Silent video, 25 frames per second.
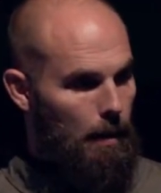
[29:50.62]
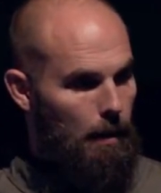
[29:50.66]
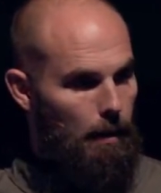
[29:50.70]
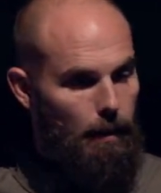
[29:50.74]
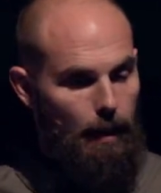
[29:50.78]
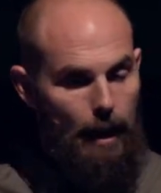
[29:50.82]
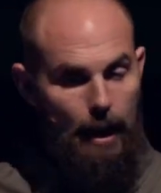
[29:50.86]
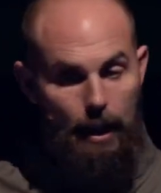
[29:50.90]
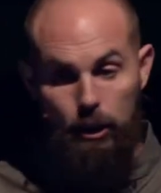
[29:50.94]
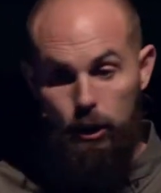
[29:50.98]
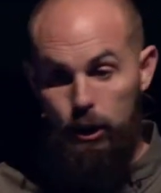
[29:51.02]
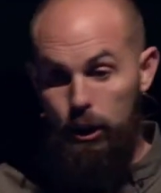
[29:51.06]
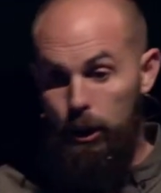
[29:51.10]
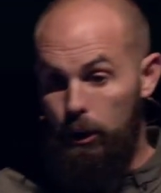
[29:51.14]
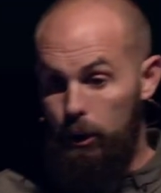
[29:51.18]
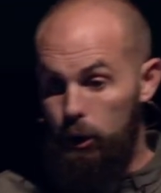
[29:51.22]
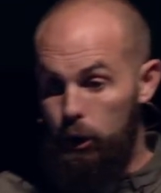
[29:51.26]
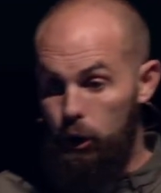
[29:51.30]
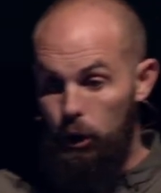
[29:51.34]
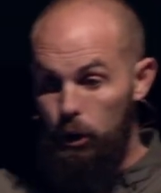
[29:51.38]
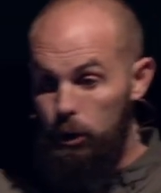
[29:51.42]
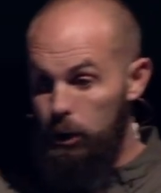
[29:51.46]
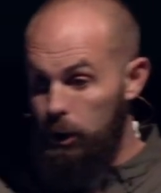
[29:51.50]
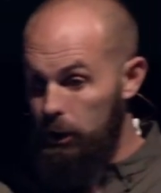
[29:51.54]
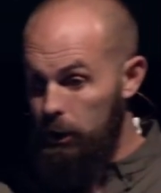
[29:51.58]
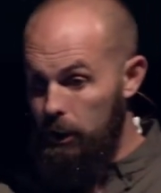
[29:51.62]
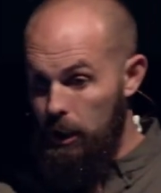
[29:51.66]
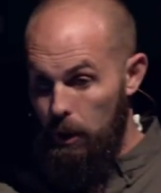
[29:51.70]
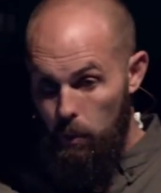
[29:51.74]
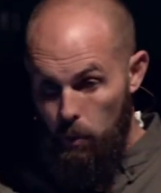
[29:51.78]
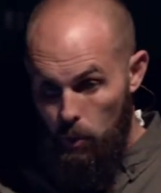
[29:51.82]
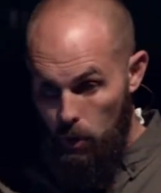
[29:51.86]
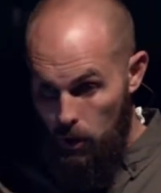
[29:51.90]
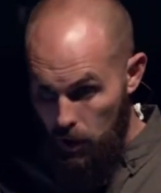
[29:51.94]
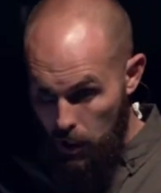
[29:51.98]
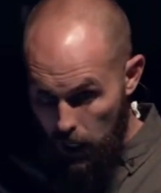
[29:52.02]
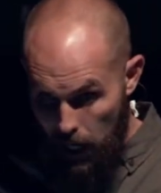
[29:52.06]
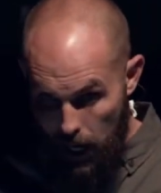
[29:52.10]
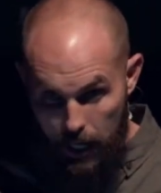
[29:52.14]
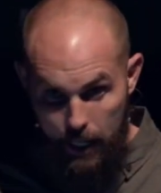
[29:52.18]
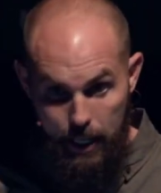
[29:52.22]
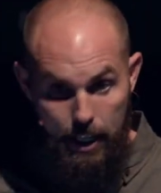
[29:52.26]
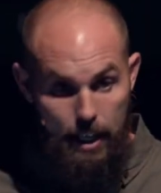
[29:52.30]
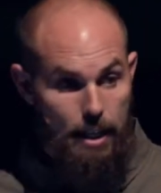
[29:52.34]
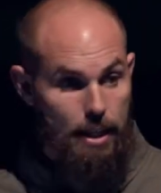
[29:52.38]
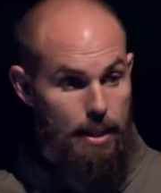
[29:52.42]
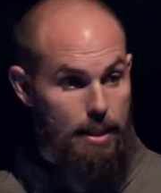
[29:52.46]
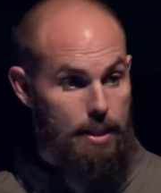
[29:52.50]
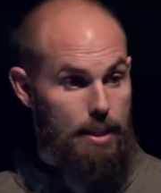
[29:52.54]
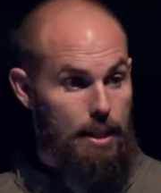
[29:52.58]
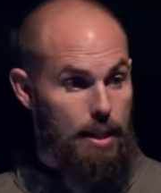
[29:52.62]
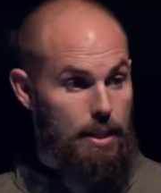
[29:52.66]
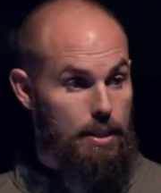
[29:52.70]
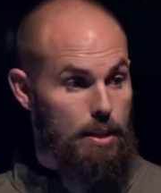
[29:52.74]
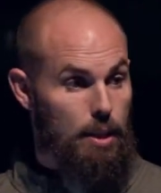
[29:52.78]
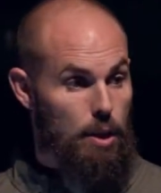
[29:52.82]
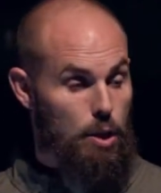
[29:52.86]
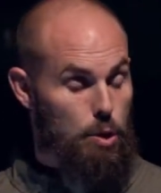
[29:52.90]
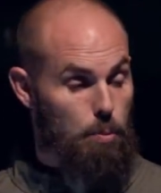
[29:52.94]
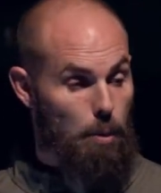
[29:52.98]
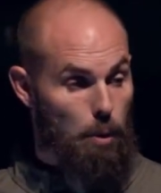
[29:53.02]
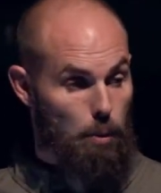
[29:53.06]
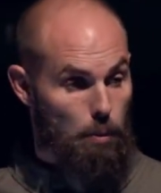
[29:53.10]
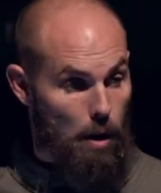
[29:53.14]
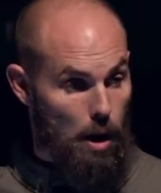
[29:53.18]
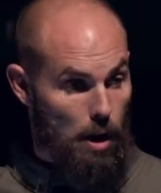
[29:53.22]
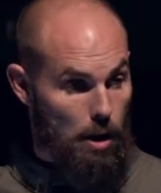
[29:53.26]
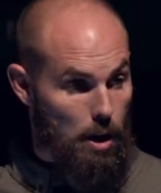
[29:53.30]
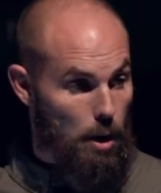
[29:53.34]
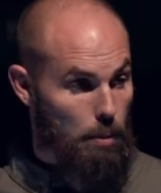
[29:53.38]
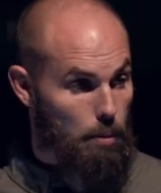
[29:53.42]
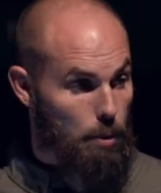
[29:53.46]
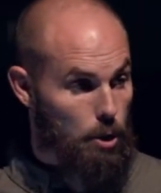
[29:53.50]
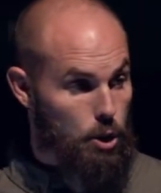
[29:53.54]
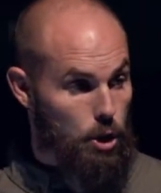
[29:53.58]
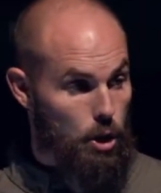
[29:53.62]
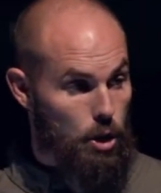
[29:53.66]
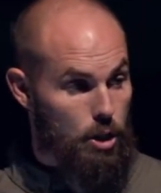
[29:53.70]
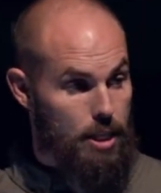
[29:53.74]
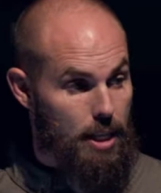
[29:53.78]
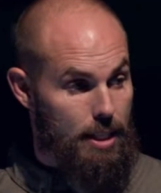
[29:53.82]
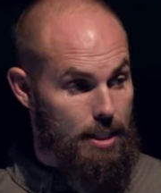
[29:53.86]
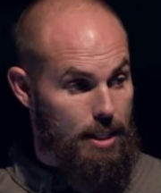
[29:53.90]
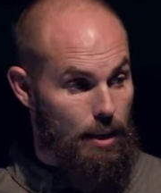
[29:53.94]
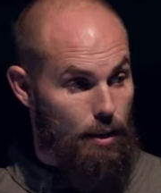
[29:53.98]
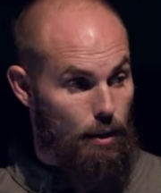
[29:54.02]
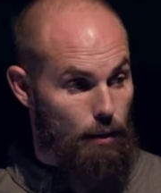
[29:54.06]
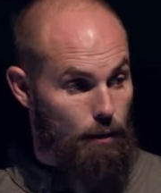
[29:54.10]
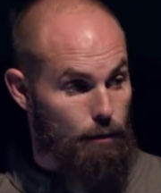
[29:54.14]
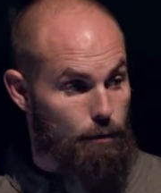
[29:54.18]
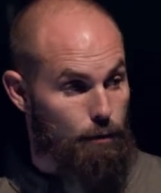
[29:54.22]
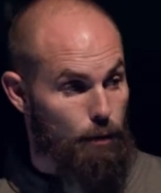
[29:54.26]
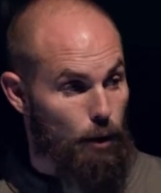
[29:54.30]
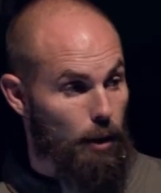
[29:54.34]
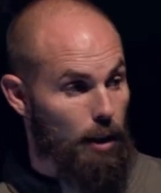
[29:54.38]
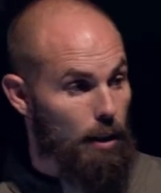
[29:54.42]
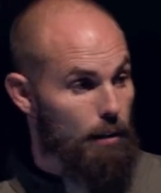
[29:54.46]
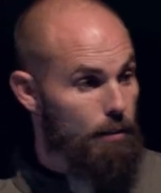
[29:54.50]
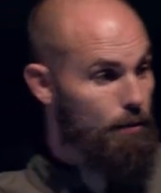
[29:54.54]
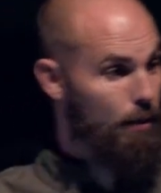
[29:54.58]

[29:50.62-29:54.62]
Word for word: Last year, churches that were not in existence, but Rockharbor Church has either fully